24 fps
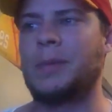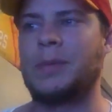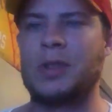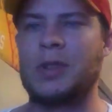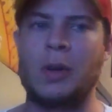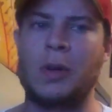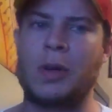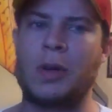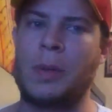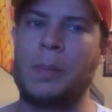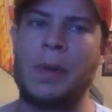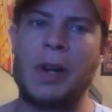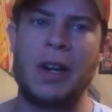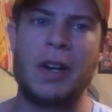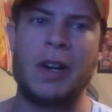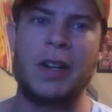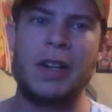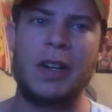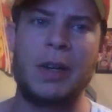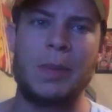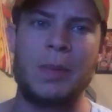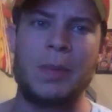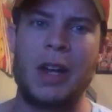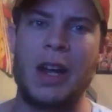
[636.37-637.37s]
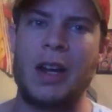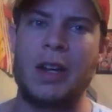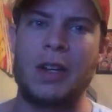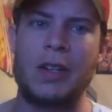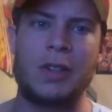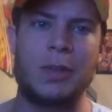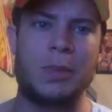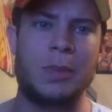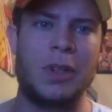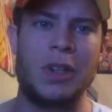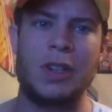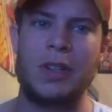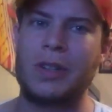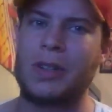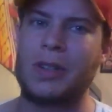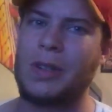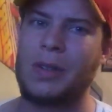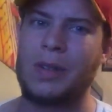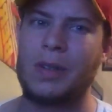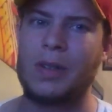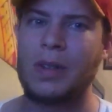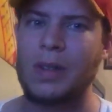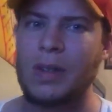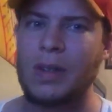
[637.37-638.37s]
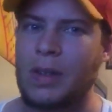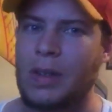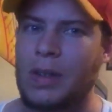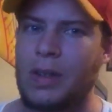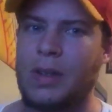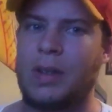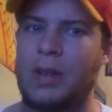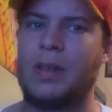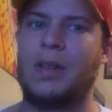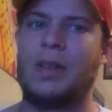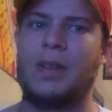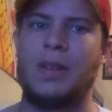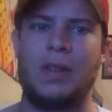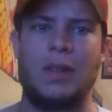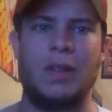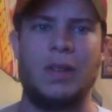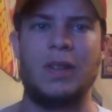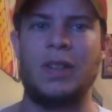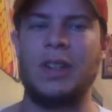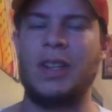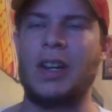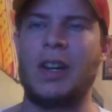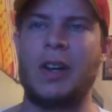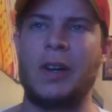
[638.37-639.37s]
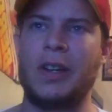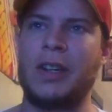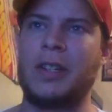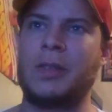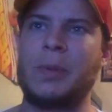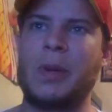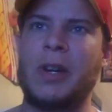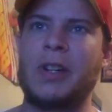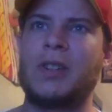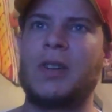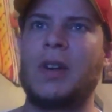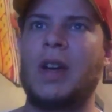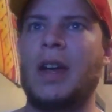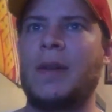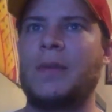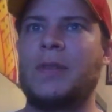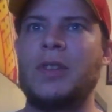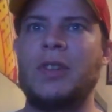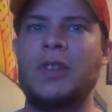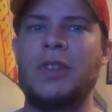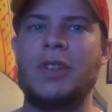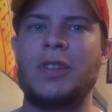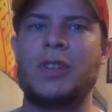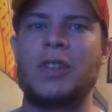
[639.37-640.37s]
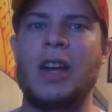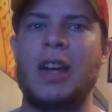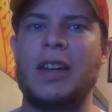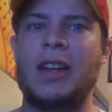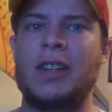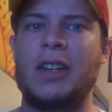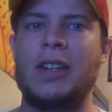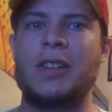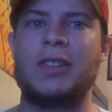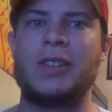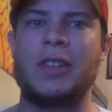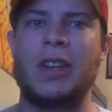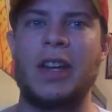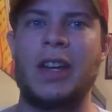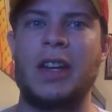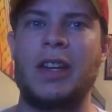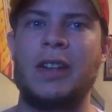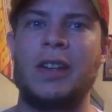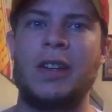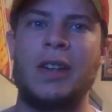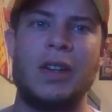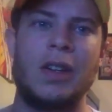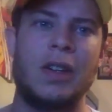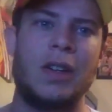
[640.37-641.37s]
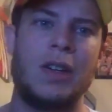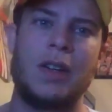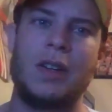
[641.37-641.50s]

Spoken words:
So comparing him to Alex Smith, you know, especially after you just got done saying,